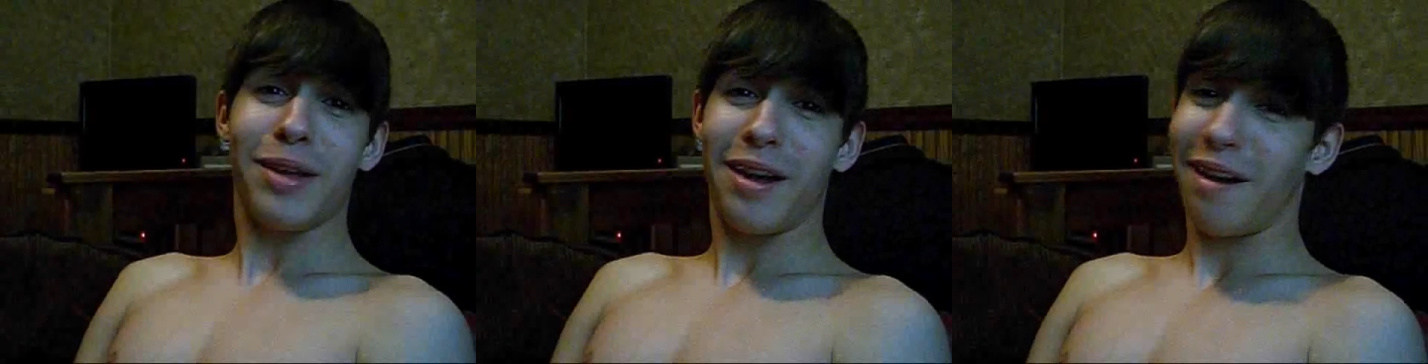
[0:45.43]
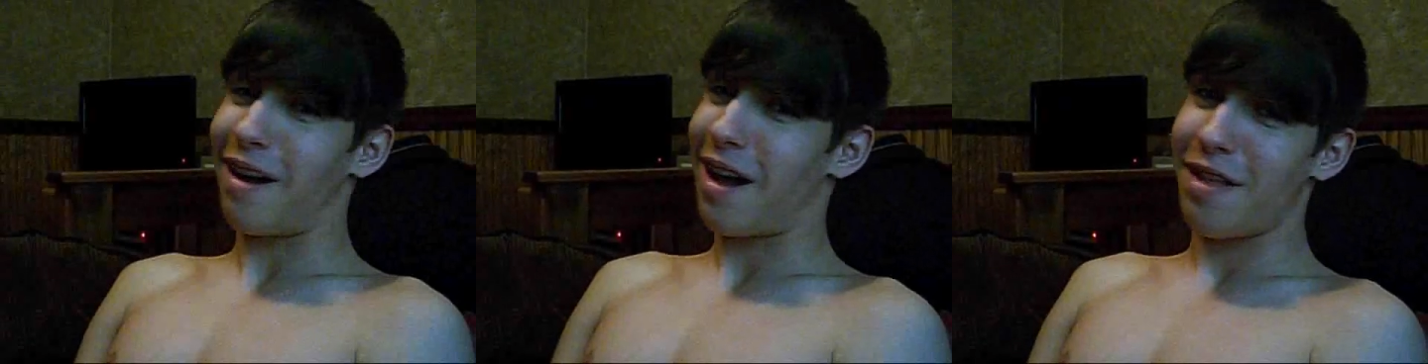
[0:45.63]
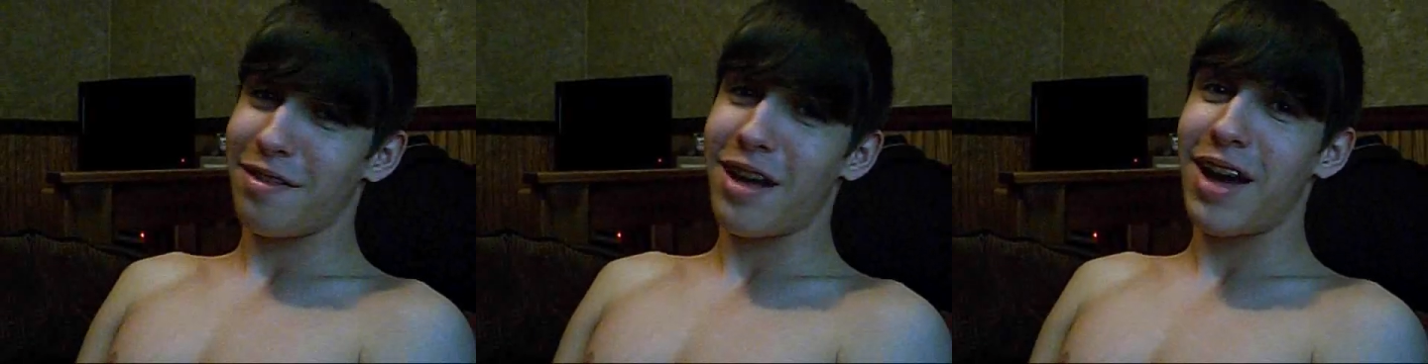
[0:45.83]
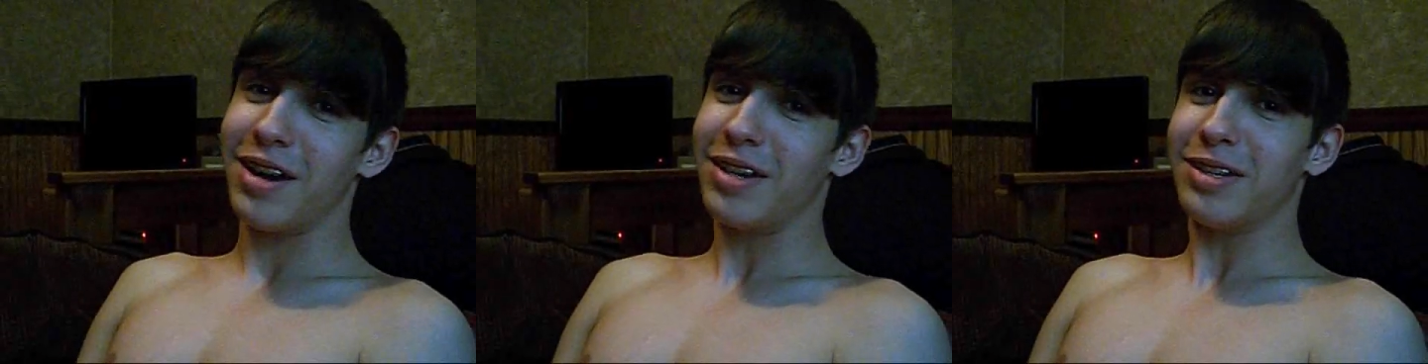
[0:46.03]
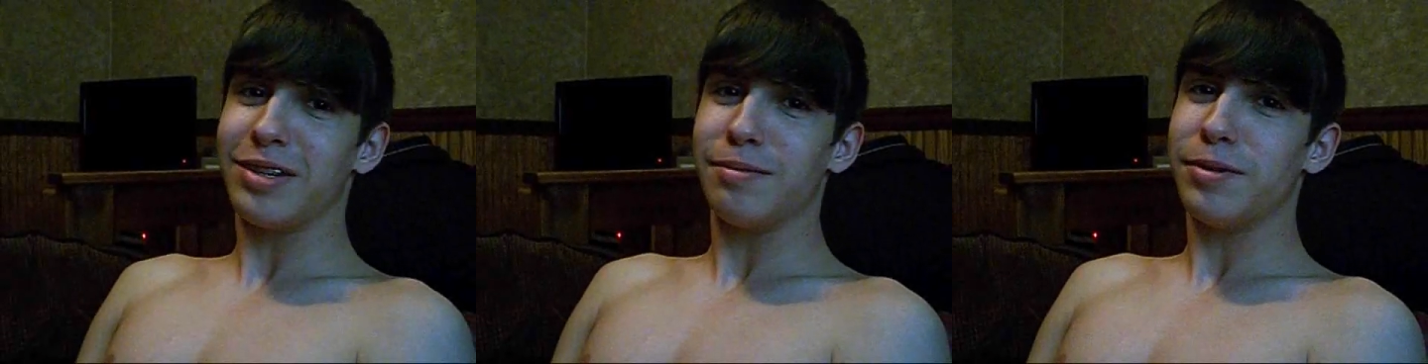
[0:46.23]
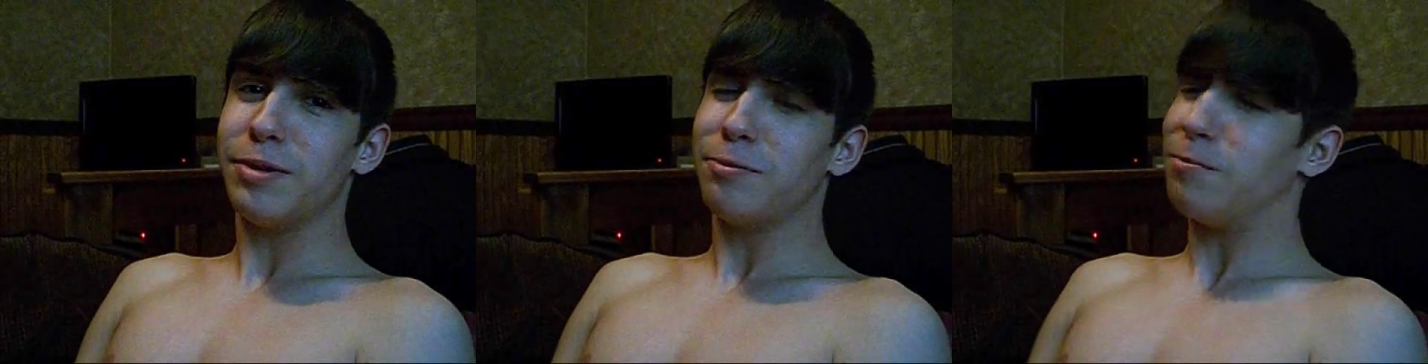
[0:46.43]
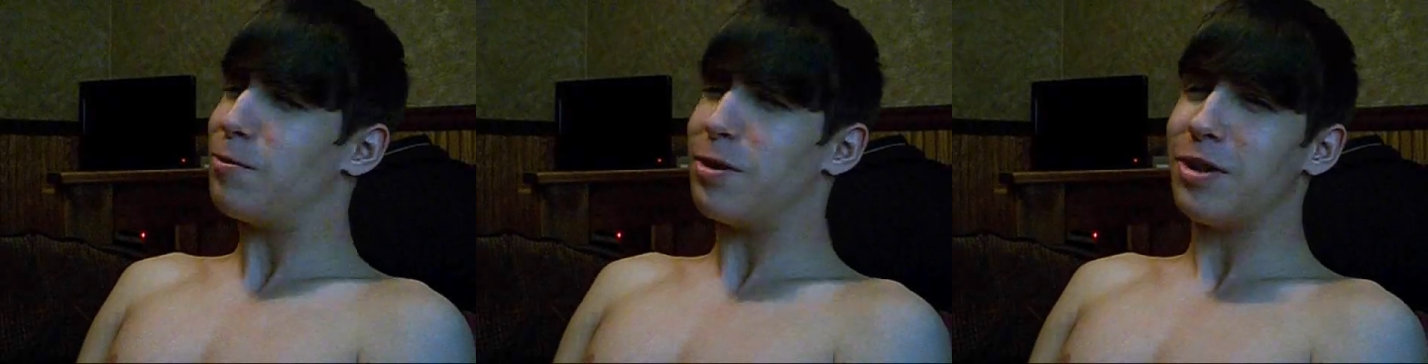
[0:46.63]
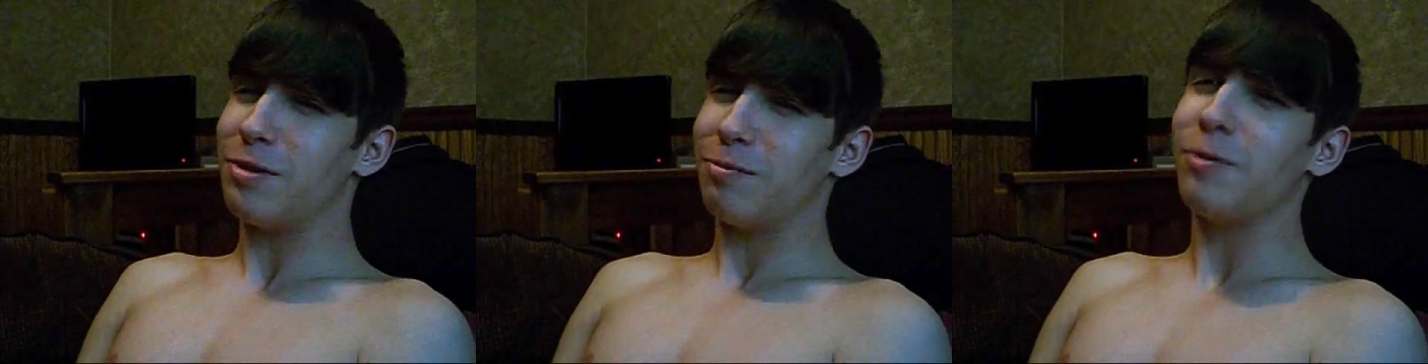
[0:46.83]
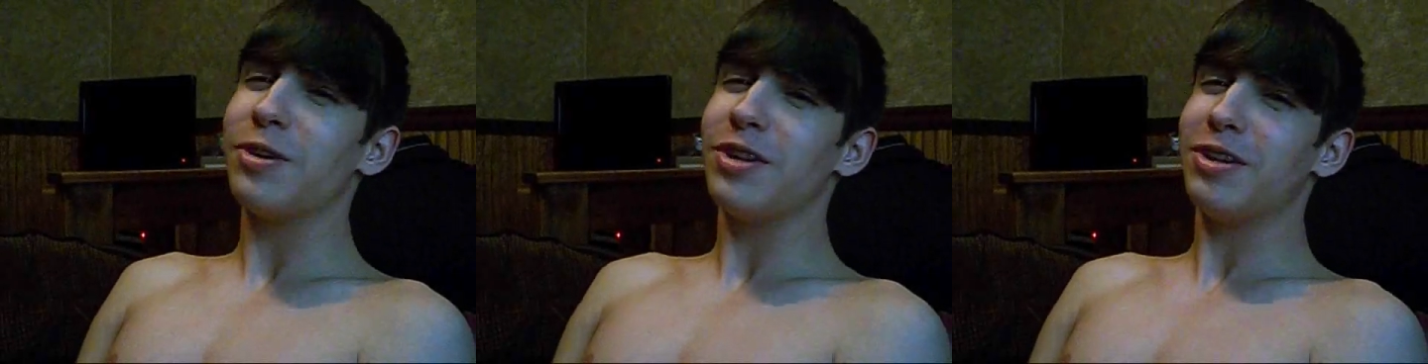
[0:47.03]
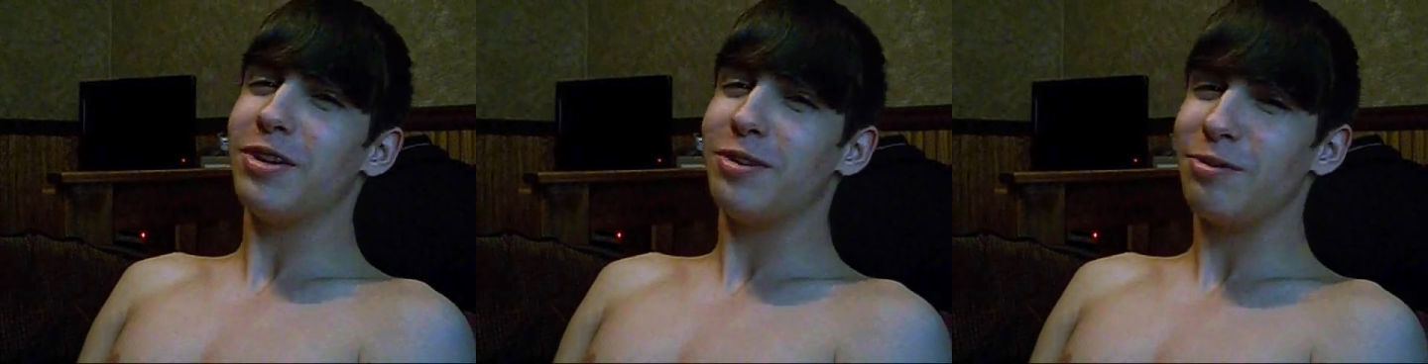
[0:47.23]
me how hot that is. I mean,
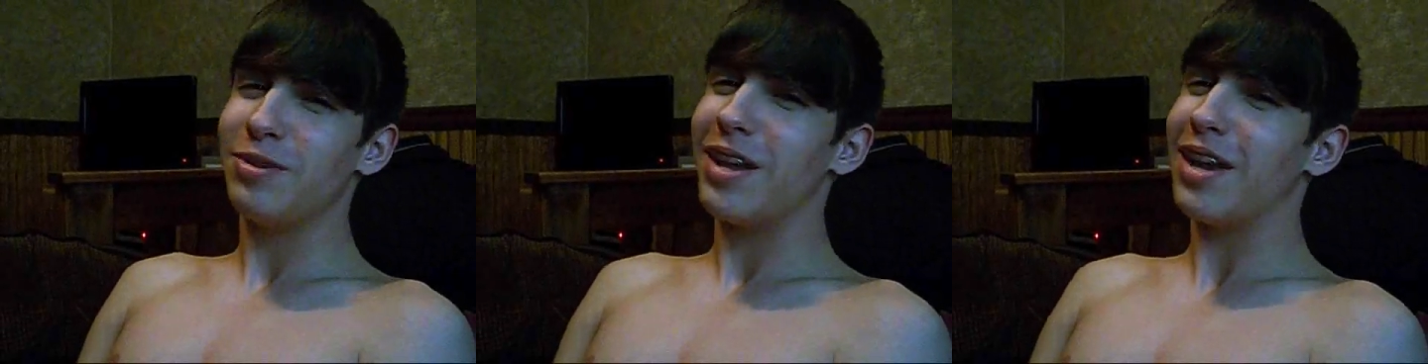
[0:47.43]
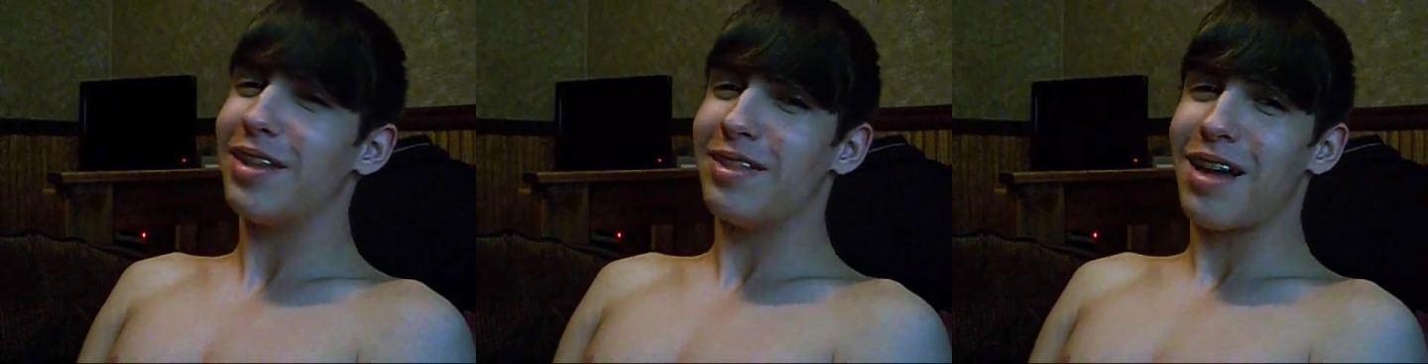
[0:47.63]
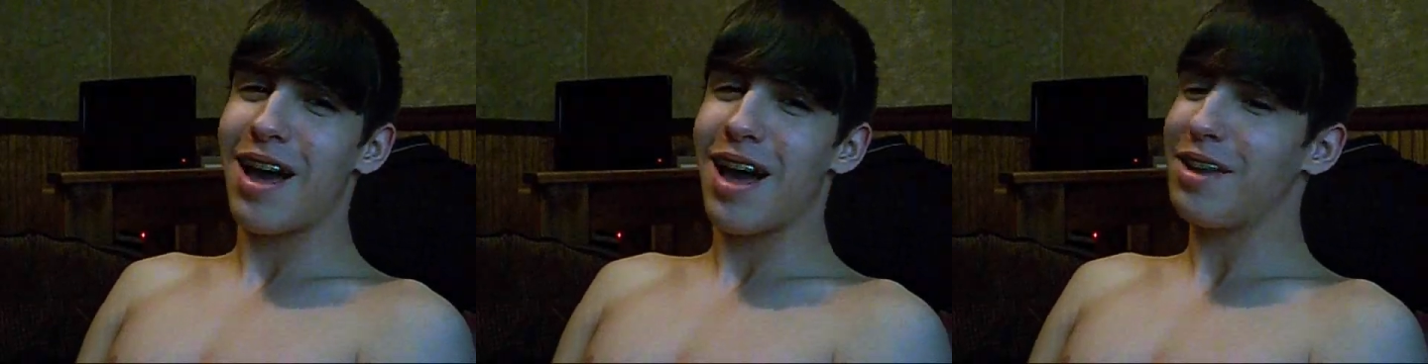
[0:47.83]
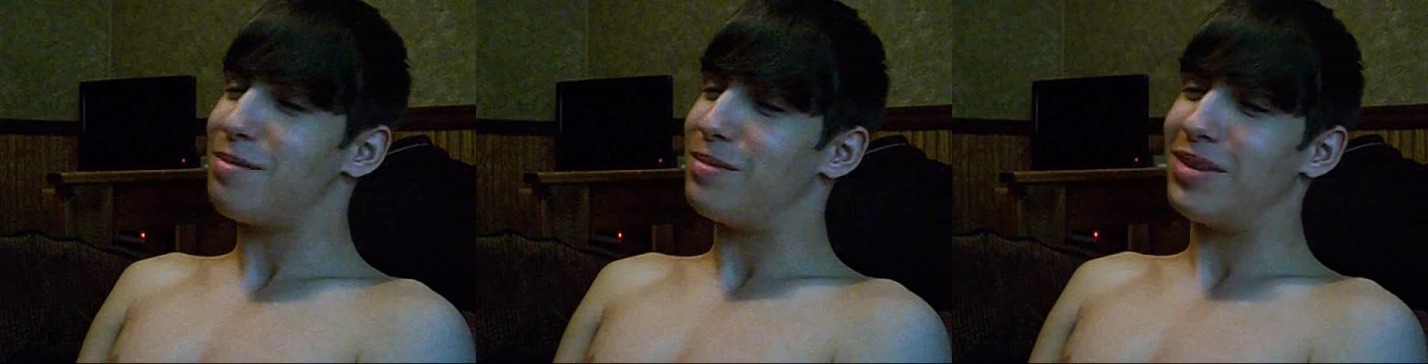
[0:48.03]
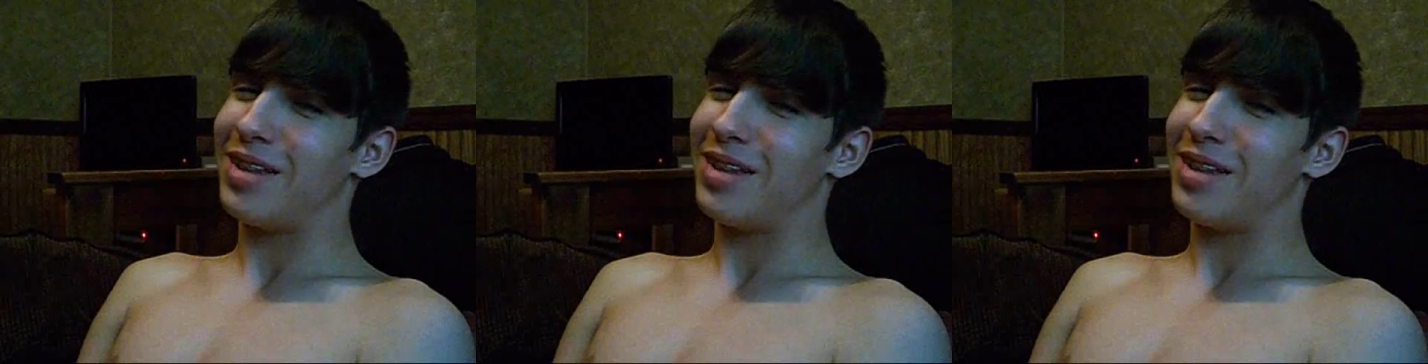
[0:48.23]
wouldn't you date that?